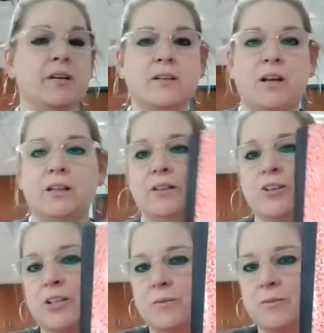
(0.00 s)

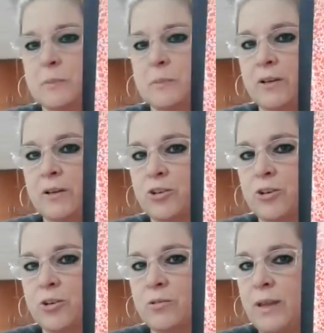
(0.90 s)
knowledge and response
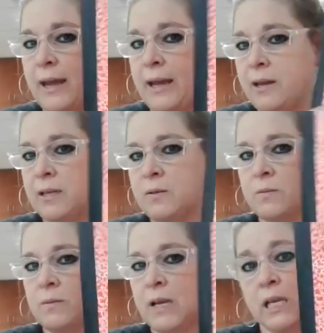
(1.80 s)
journal out
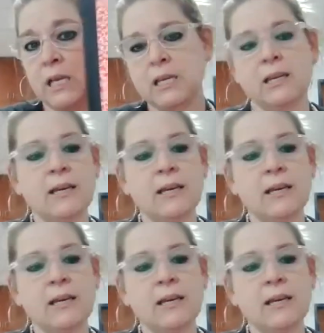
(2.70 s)
and ready.